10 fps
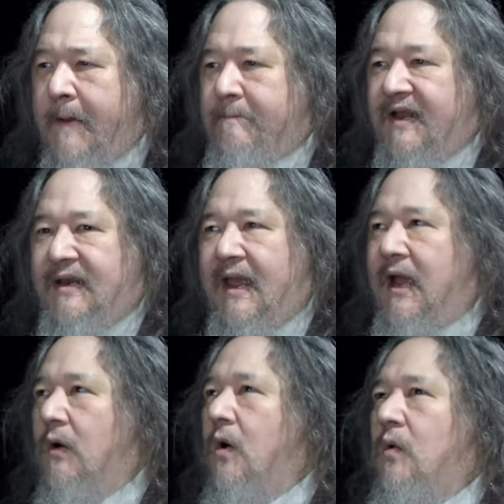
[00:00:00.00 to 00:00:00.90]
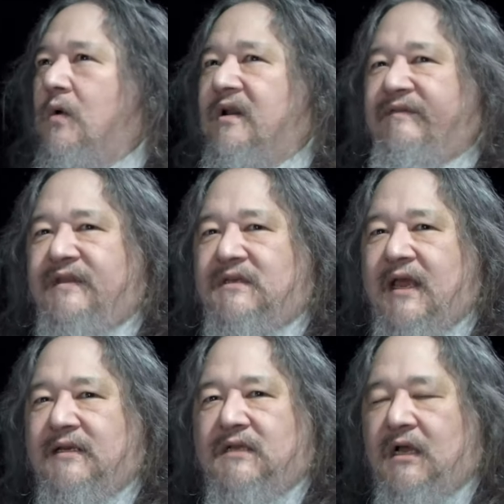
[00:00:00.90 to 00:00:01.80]
But now, what if the
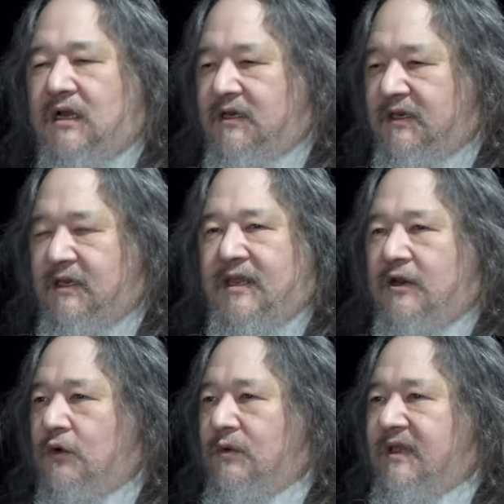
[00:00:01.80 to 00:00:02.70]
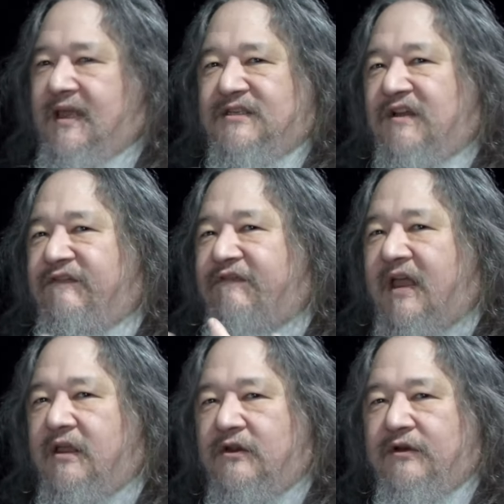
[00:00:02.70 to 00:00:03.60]
tecton, you know, gets a
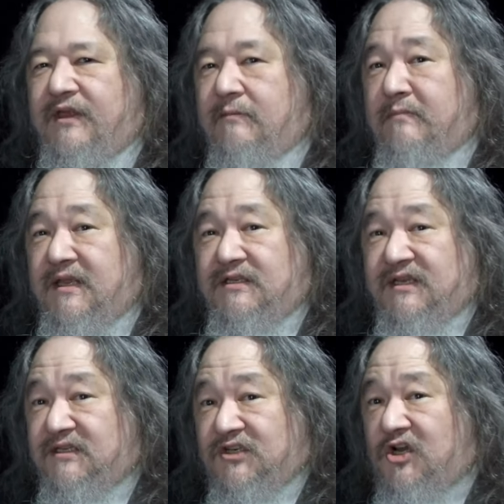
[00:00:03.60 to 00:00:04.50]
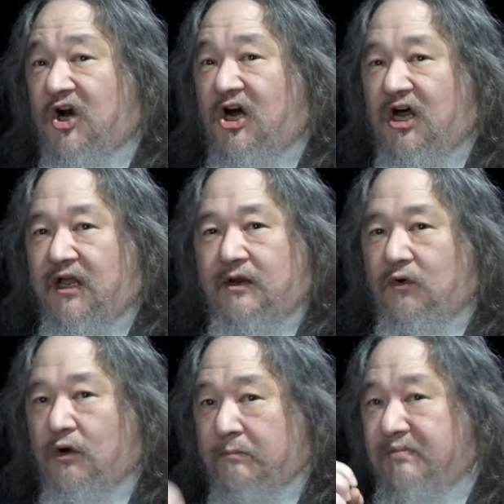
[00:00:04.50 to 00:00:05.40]
failure that means it's gone
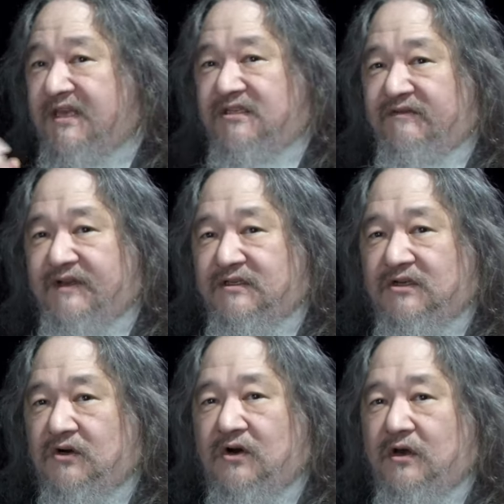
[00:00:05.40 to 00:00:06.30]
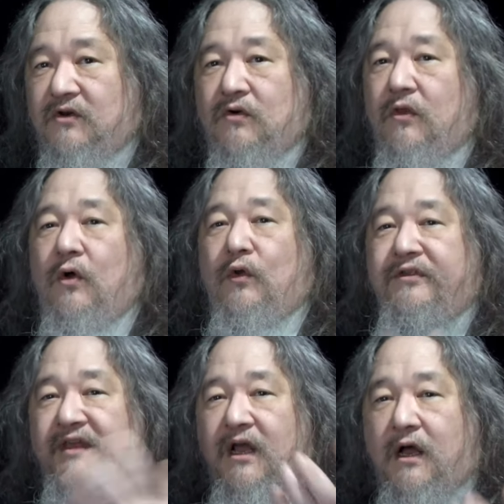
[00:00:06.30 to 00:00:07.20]
or a piece of it's gone or the whole
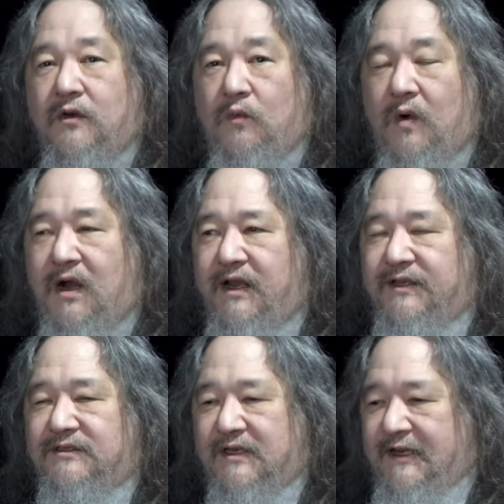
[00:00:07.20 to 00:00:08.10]
thing unwinds?